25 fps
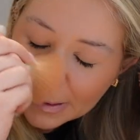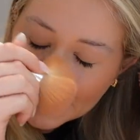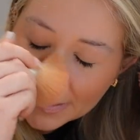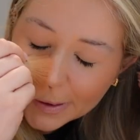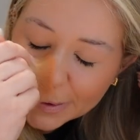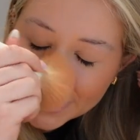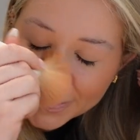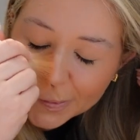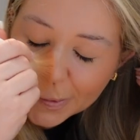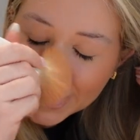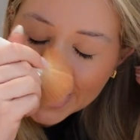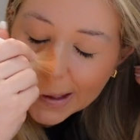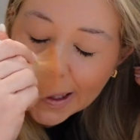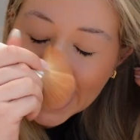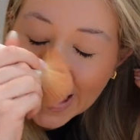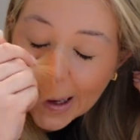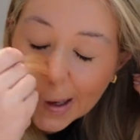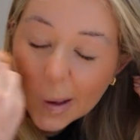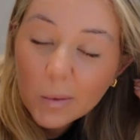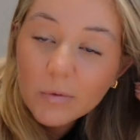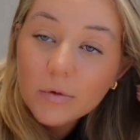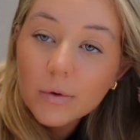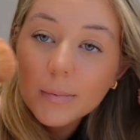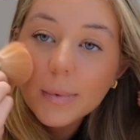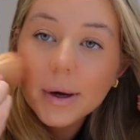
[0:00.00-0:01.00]
I always bring it
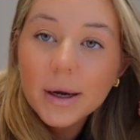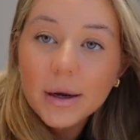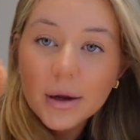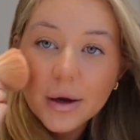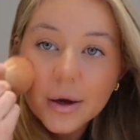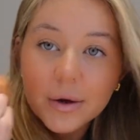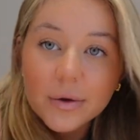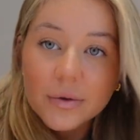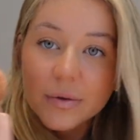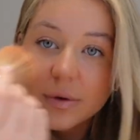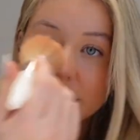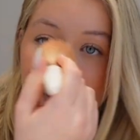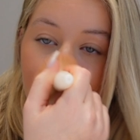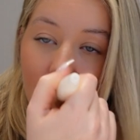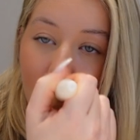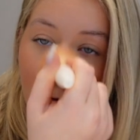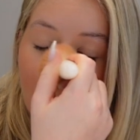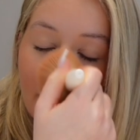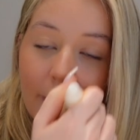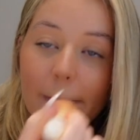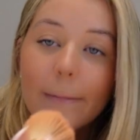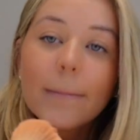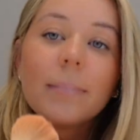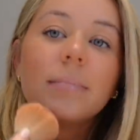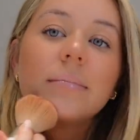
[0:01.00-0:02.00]
over my nose as
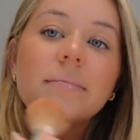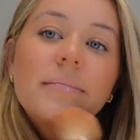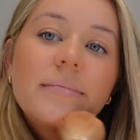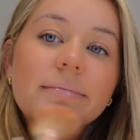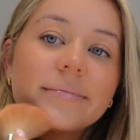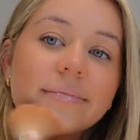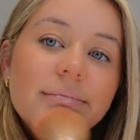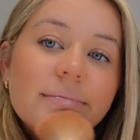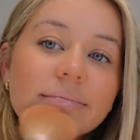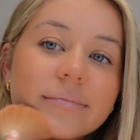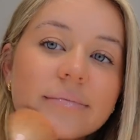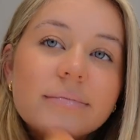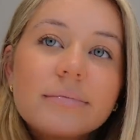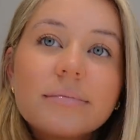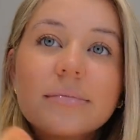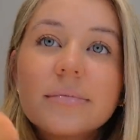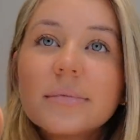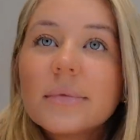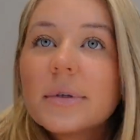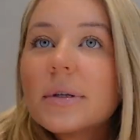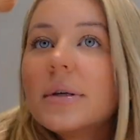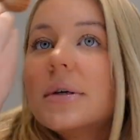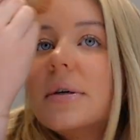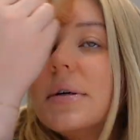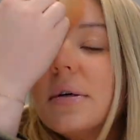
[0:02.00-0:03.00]
well
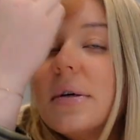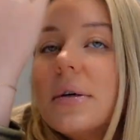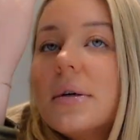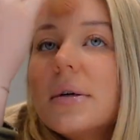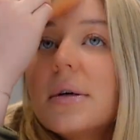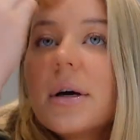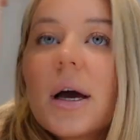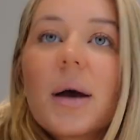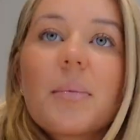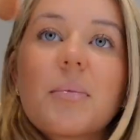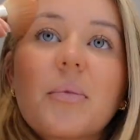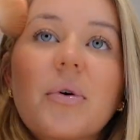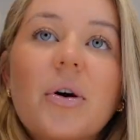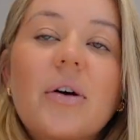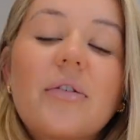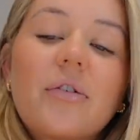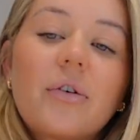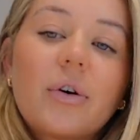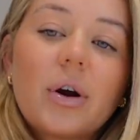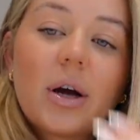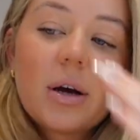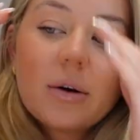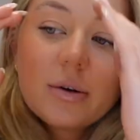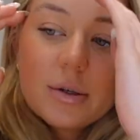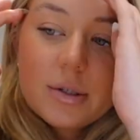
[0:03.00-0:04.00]
and
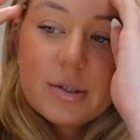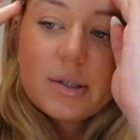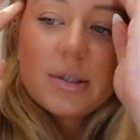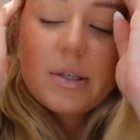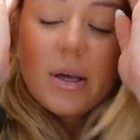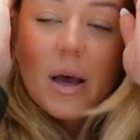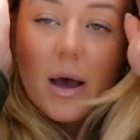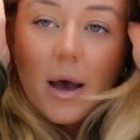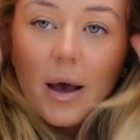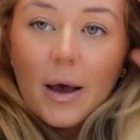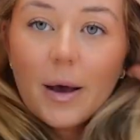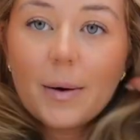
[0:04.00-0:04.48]
wherever else.